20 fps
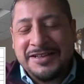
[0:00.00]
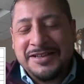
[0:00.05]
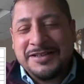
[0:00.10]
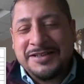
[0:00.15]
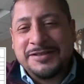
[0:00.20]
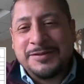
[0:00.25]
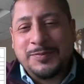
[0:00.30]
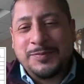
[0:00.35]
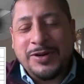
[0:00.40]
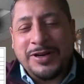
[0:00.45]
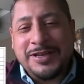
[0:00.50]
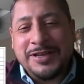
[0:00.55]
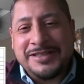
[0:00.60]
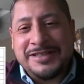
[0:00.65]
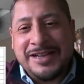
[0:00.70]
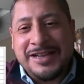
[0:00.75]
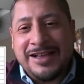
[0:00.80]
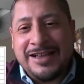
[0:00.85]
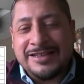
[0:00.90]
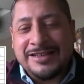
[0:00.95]
So Brookings
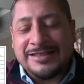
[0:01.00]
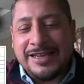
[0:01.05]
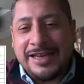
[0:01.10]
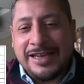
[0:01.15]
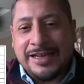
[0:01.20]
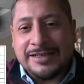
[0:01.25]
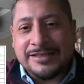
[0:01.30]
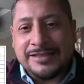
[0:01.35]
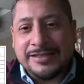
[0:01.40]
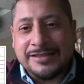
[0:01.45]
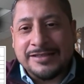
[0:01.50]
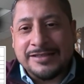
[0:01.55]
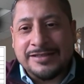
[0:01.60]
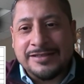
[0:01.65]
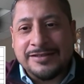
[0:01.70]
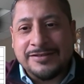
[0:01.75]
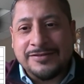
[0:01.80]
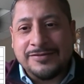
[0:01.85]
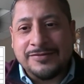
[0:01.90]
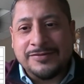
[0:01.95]
now has access
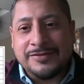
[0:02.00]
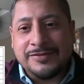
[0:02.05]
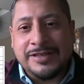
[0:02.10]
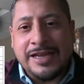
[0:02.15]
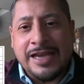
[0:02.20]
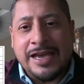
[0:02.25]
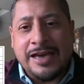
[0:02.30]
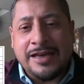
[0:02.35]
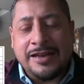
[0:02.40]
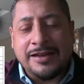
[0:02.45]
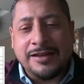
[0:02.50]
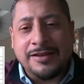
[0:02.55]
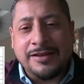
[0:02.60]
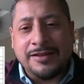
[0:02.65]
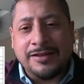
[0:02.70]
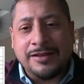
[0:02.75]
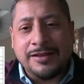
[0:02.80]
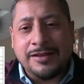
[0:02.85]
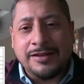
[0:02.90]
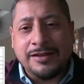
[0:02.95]
to
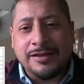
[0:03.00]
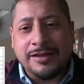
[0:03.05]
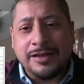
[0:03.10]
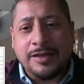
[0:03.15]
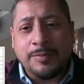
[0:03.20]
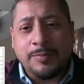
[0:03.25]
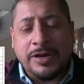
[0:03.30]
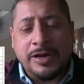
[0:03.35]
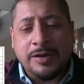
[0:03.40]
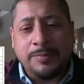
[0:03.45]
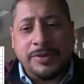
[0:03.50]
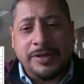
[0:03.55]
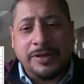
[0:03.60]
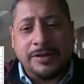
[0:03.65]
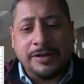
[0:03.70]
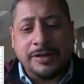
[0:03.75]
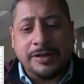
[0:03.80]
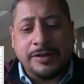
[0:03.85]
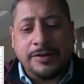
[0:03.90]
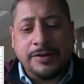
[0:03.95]
data and
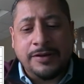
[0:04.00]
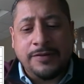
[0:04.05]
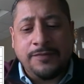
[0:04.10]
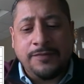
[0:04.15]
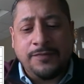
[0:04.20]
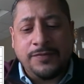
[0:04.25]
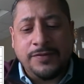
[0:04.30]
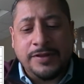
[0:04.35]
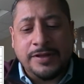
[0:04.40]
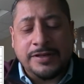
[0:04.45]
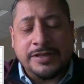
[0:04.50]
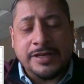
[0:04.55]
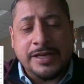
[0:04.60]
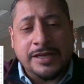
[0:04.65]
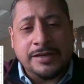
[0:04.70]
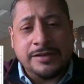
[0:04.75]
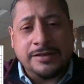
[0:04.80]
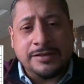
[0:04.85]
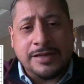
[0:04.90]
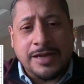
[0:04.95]
comparability of the
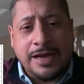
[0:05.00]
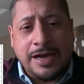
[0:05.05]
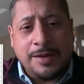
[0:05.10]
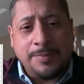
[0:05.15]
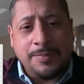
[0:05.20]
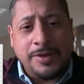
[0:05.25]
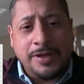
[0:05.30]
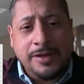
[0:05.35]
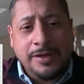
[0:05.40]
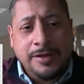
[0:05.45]
10 top